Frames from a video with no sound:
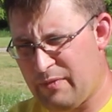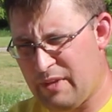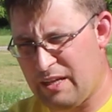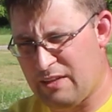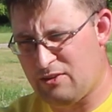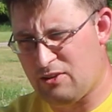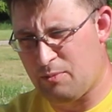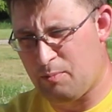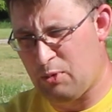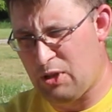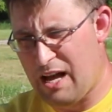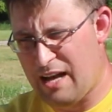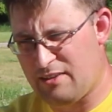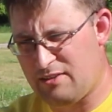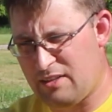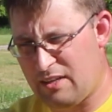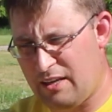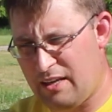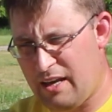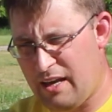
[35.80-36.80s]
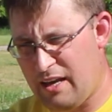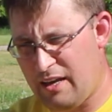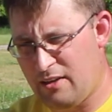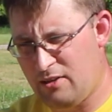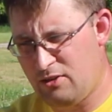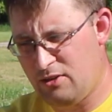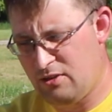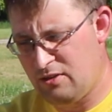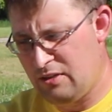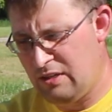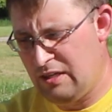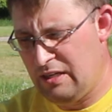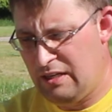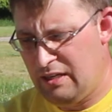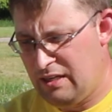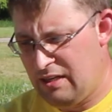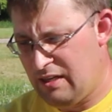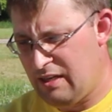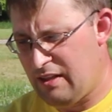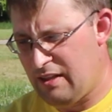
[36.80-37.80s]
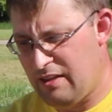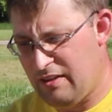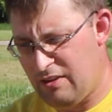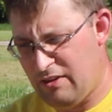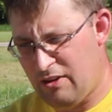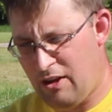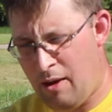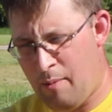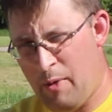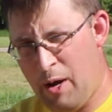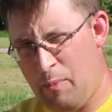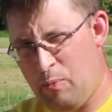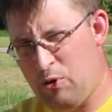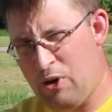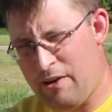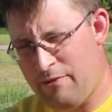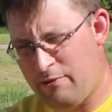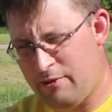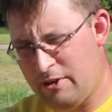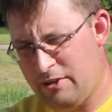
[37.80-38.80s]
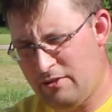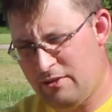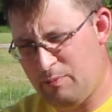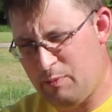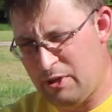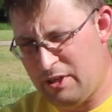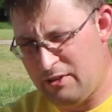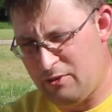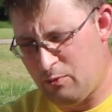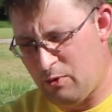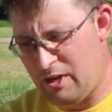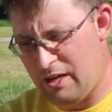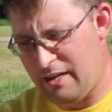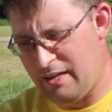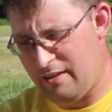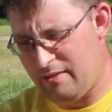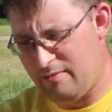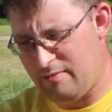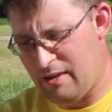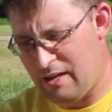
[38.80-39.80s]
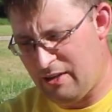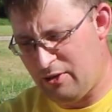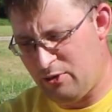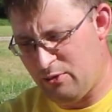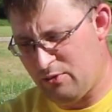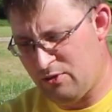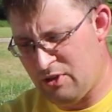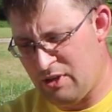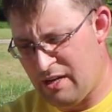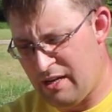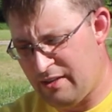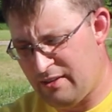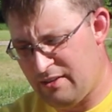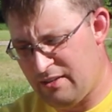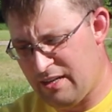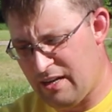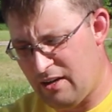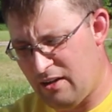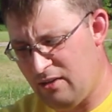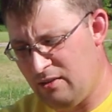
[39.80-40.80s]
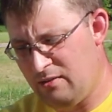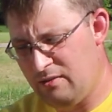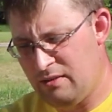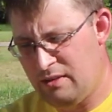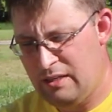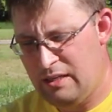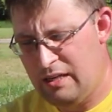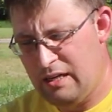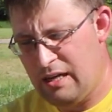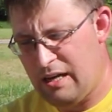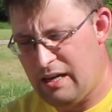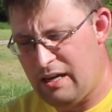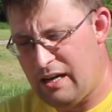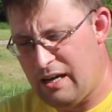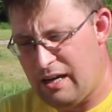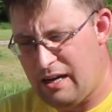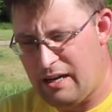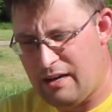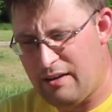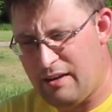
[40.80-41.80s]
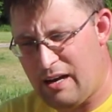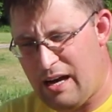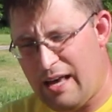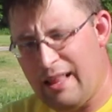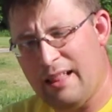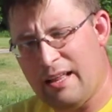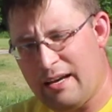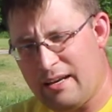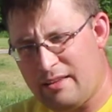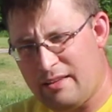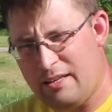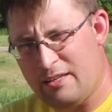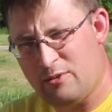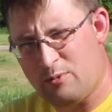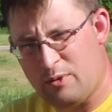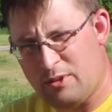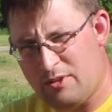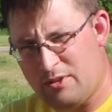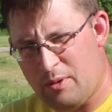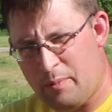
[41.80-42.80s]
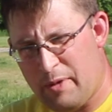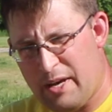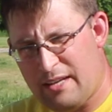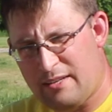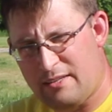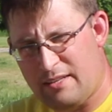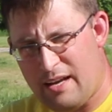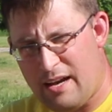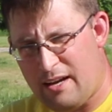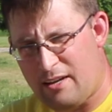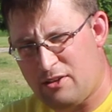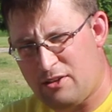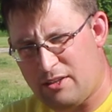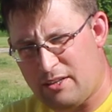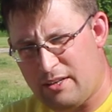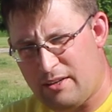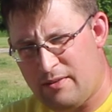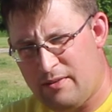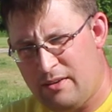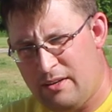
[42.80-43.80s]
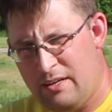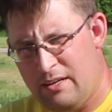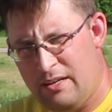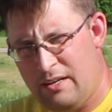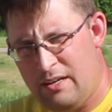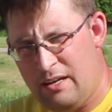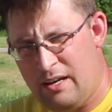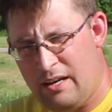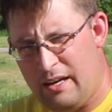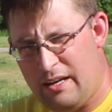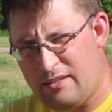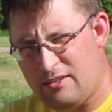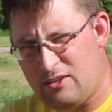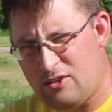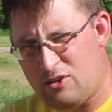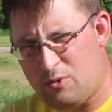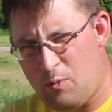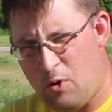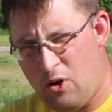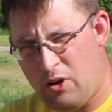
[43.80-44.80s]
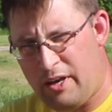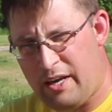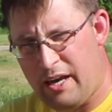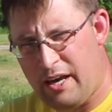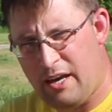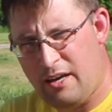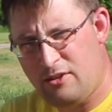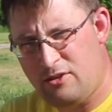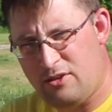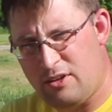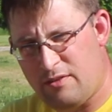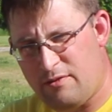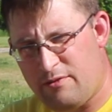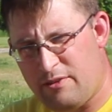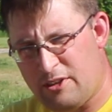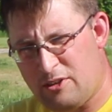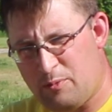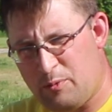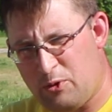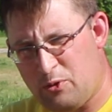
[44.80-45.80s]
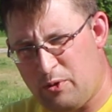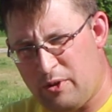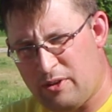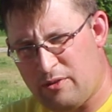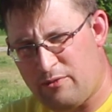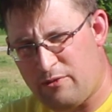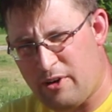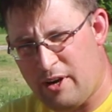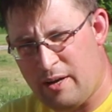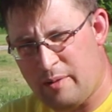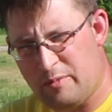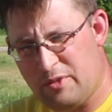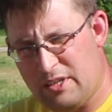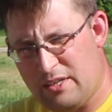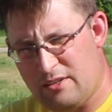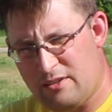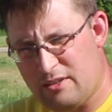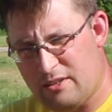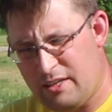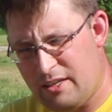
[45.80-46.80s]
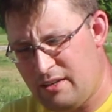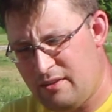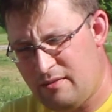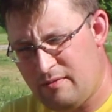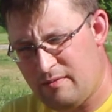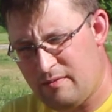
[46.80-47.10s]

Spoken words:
It's a plastic cage. Not my preference, but it's what I use and I sell. I like these ones the best actually. It's a small cage, it fits between the frames easily.